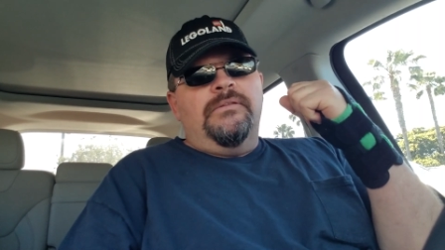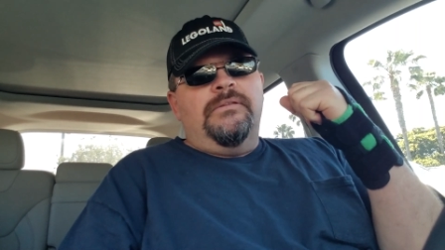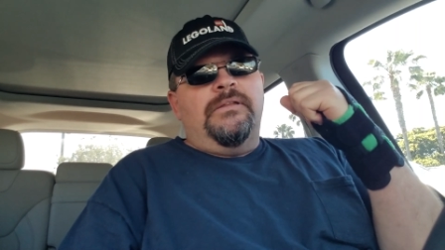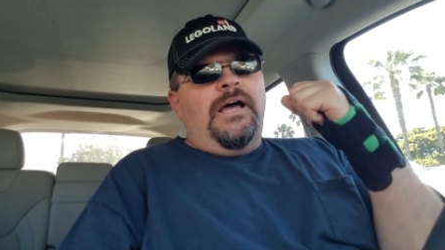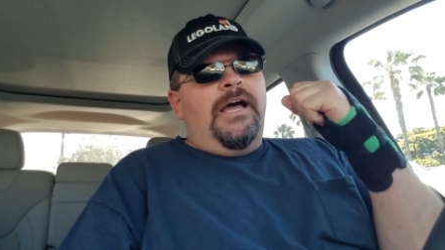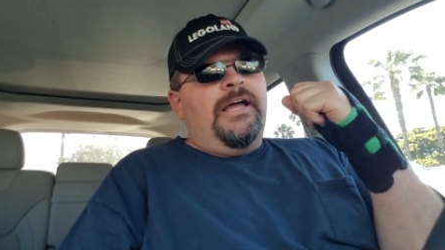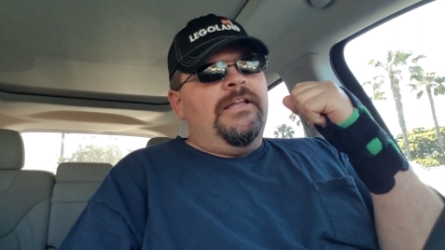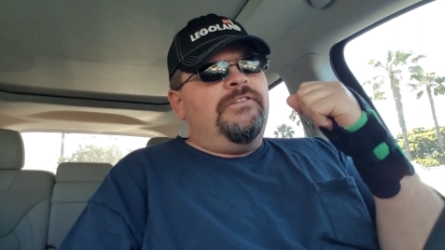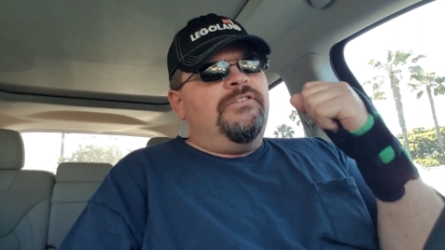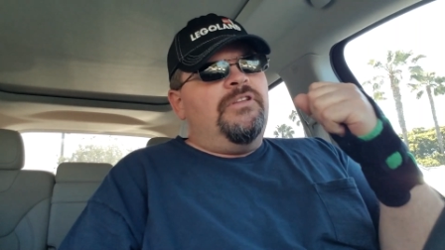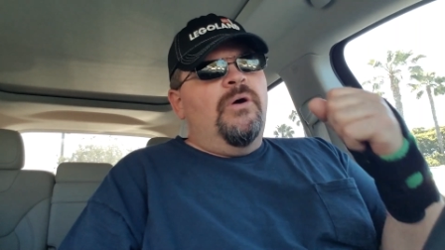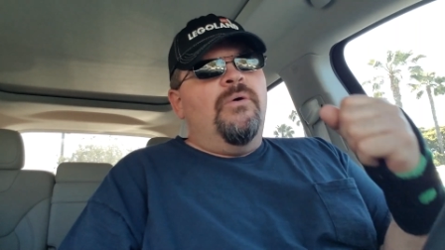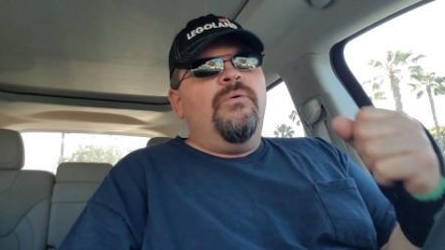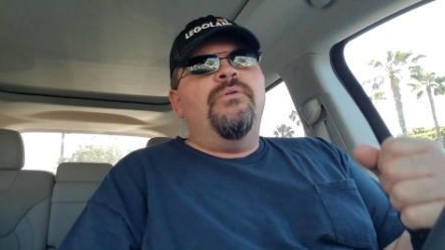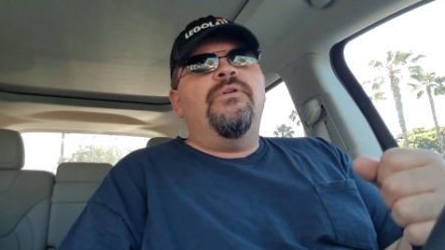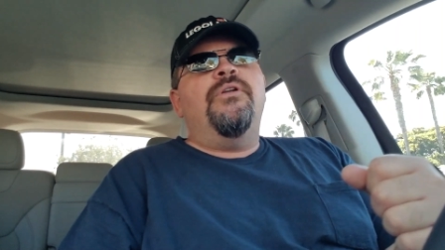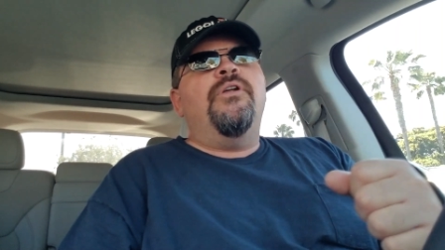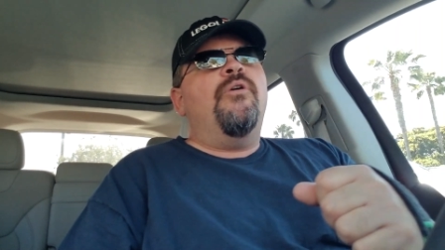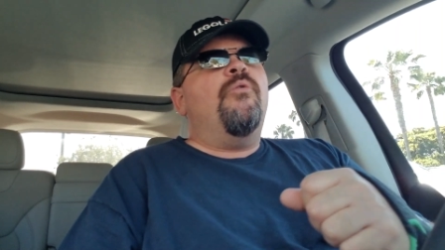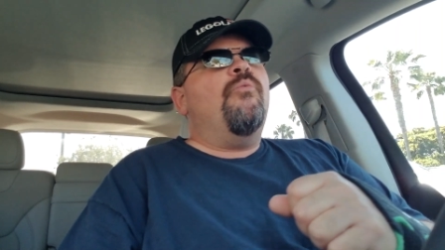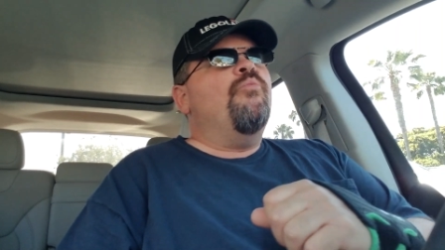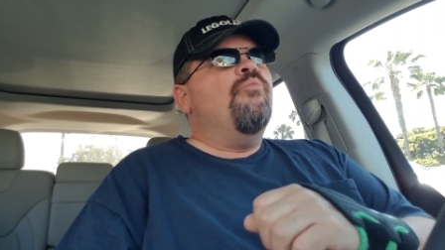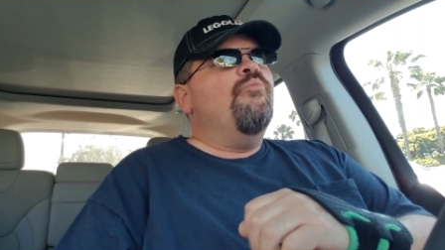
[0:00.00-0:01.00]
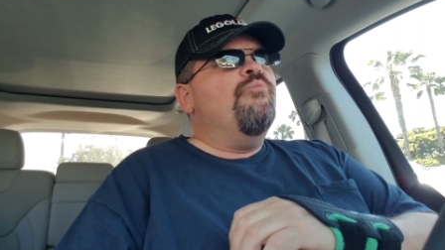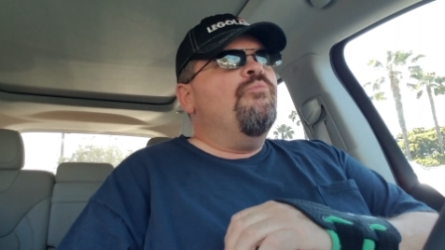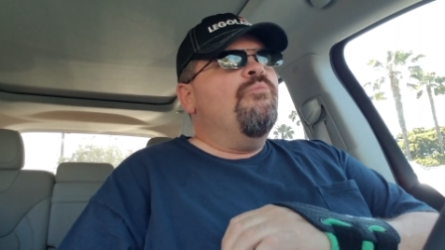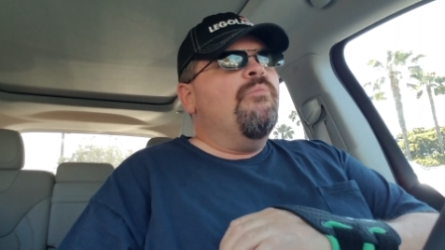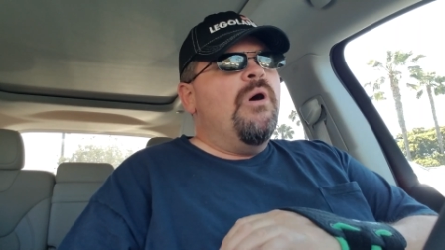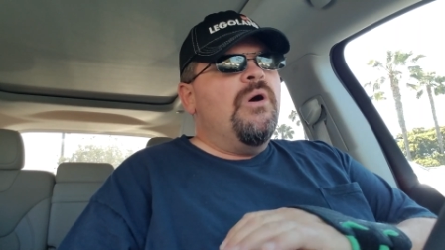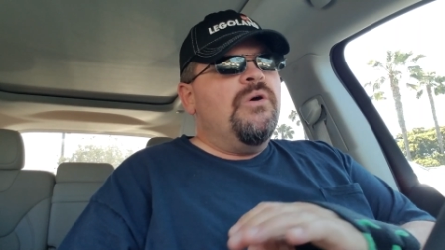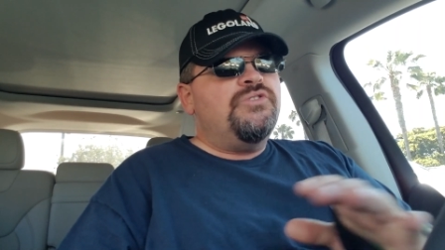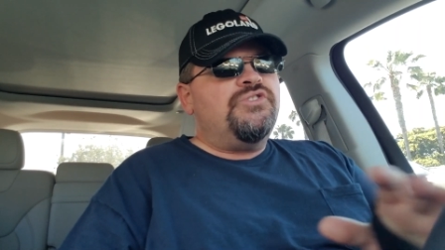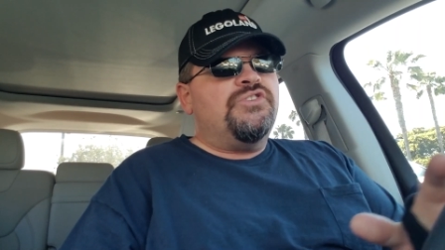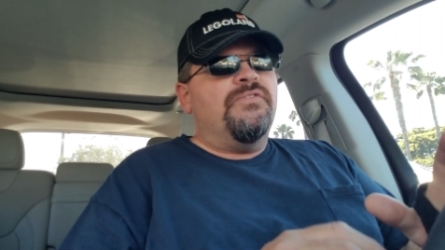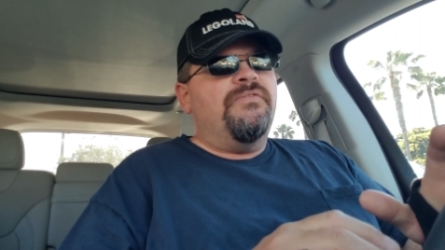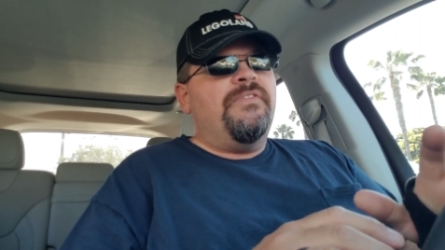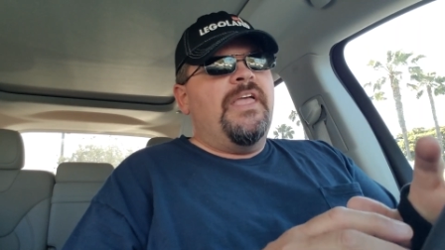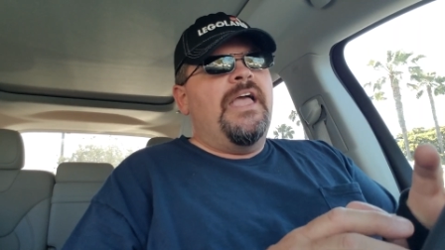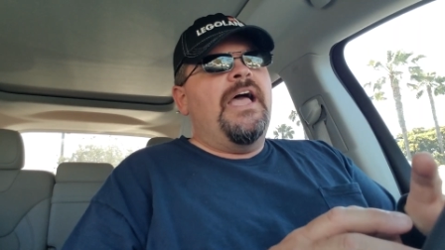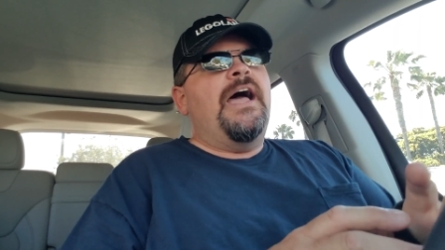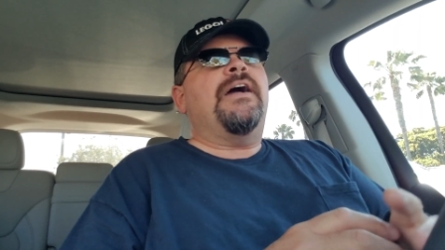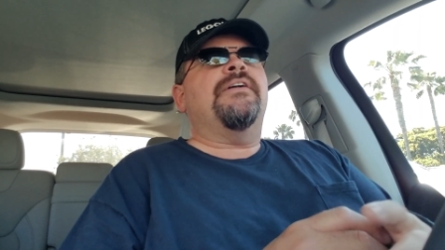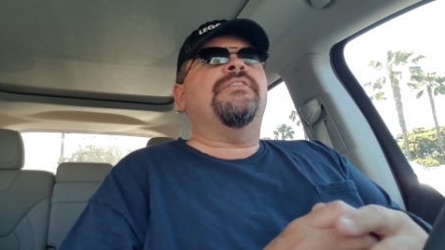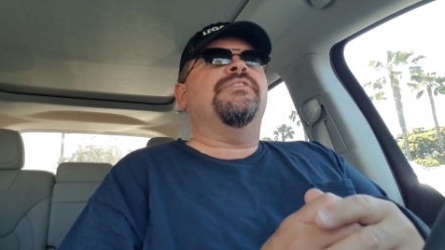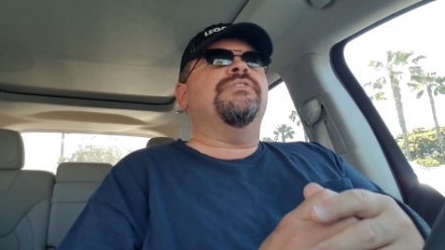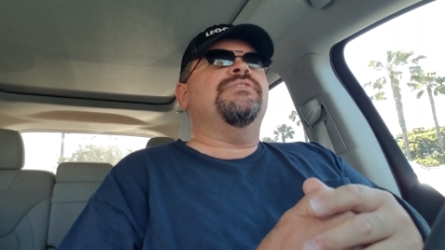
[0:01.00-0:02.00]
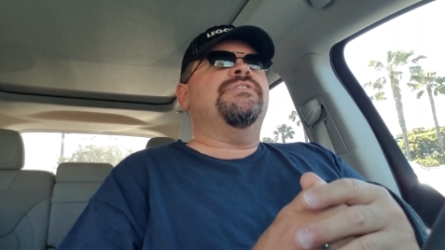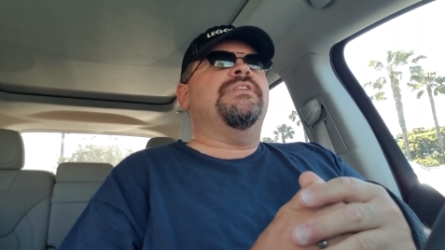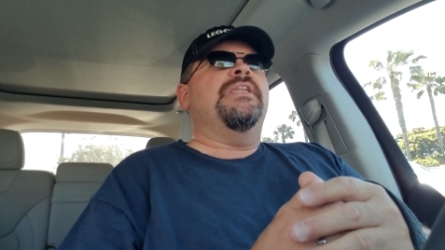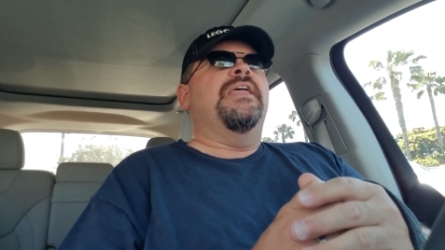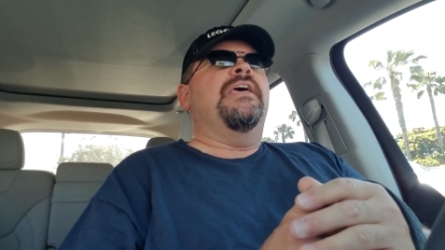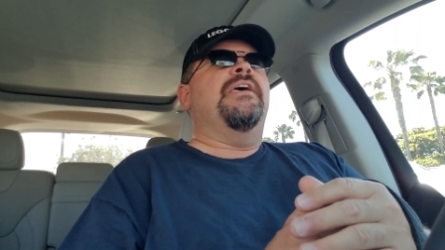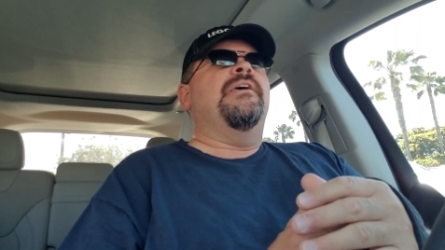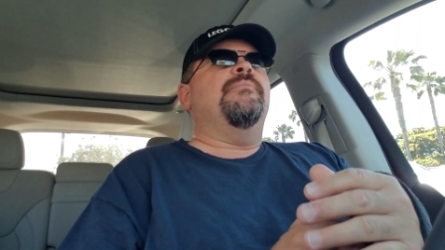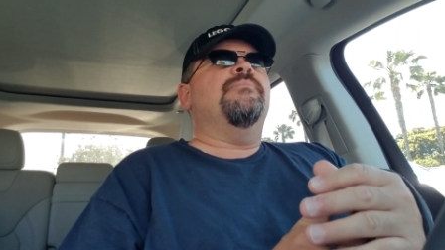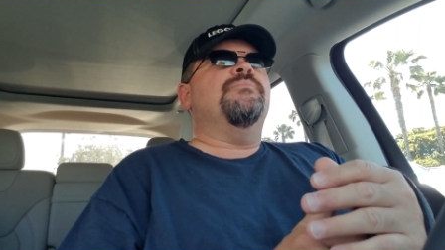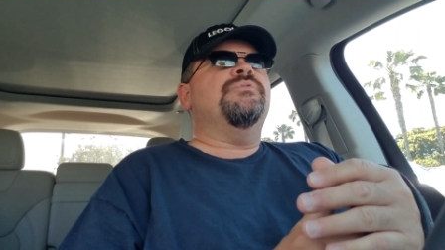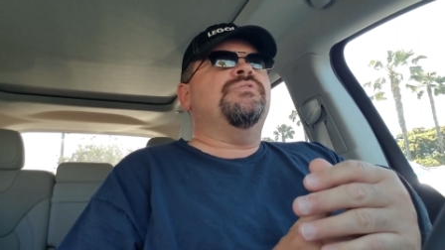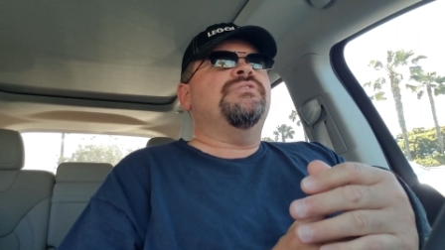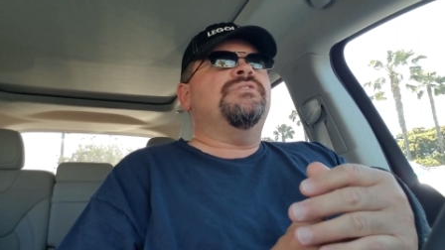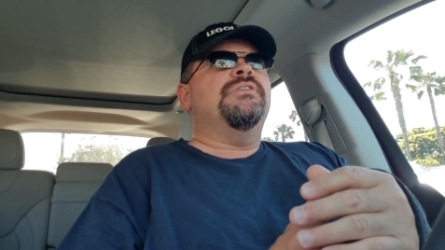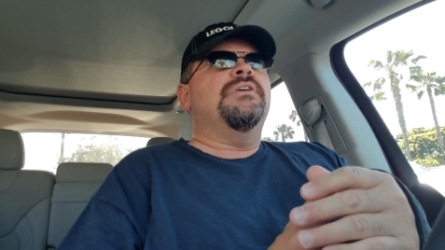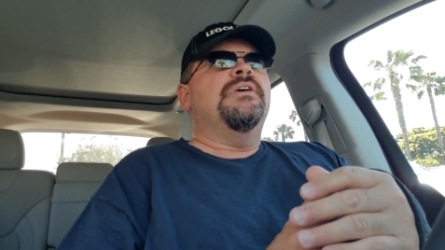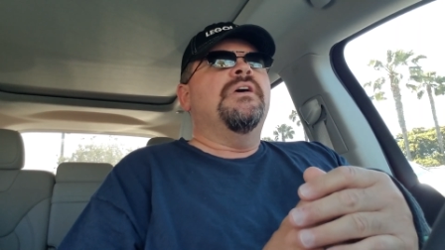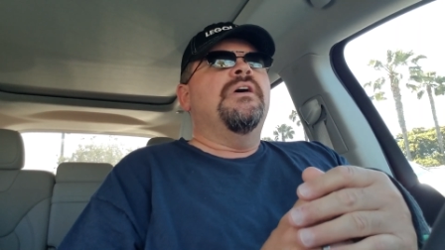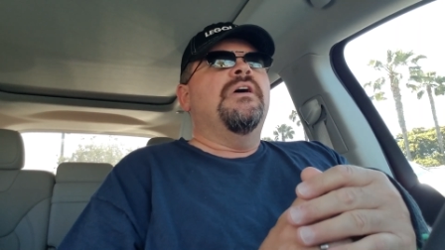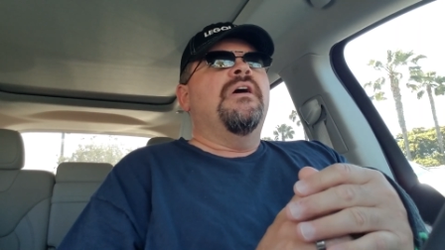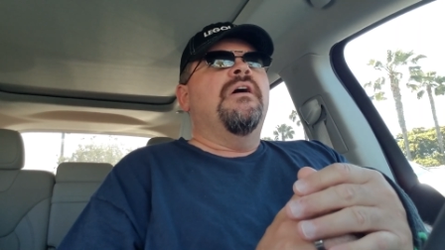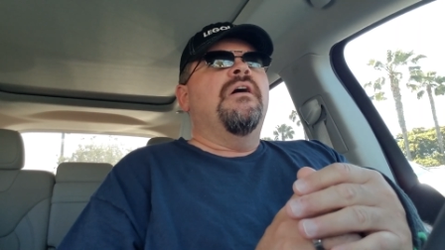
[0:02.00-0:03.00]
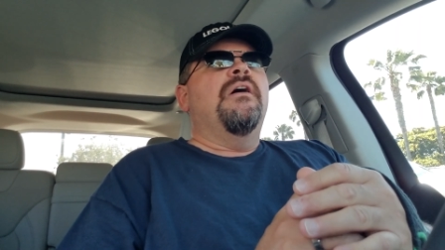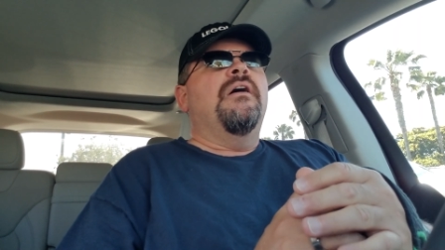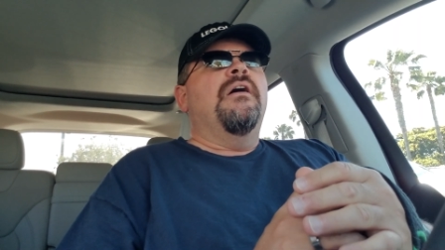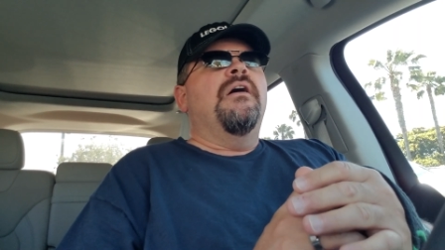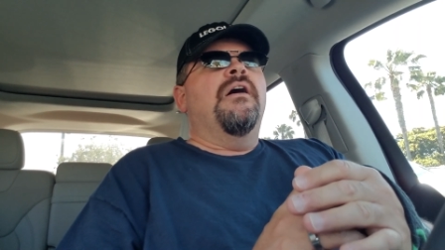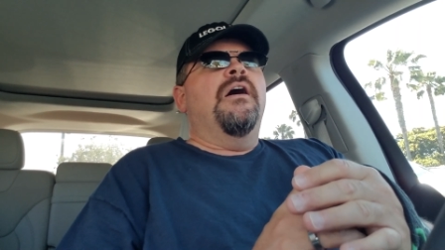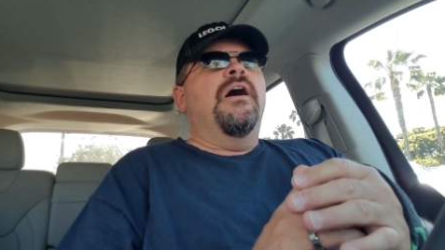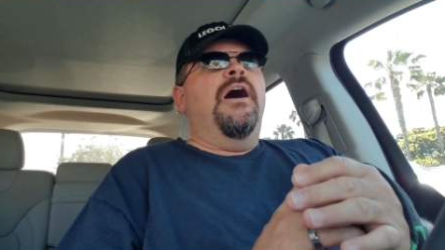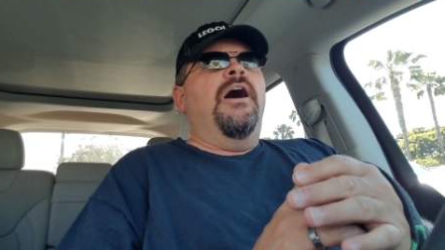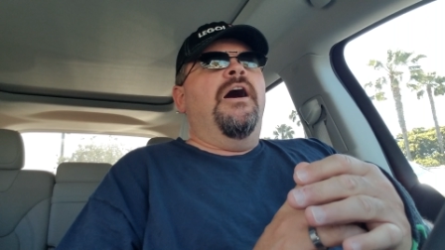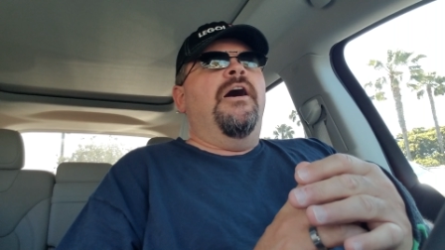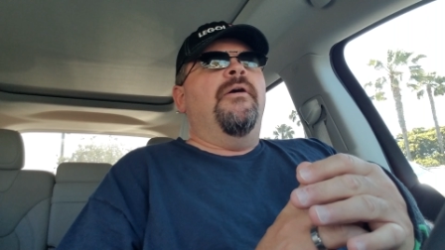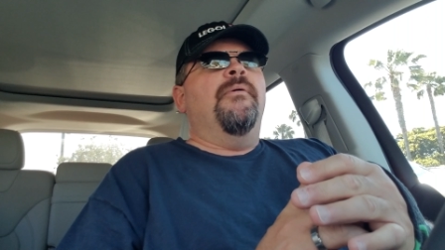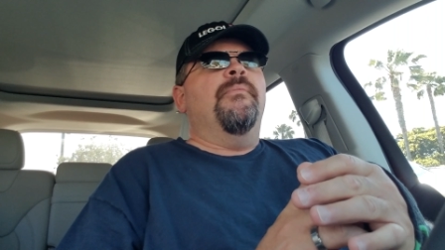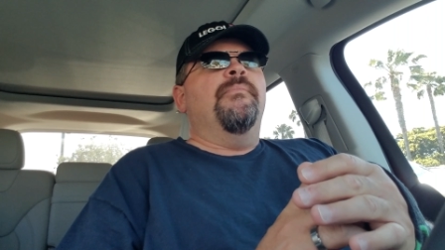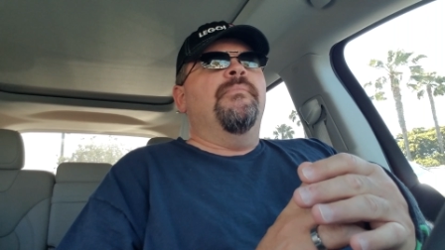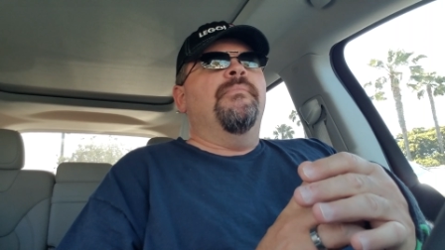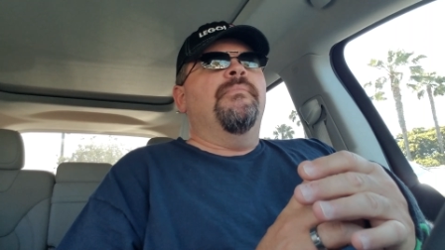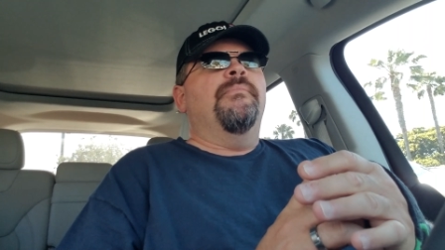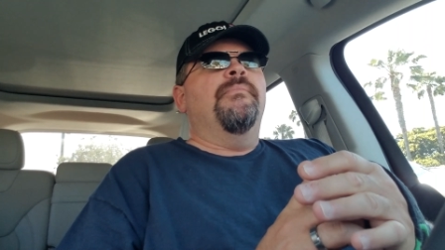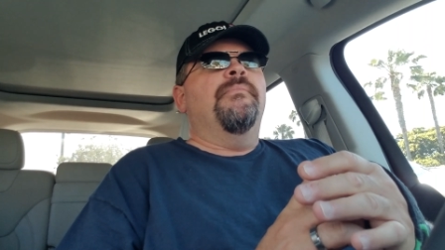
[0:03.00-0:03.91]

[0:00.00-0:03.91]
I don't know most of the actors' names. Um,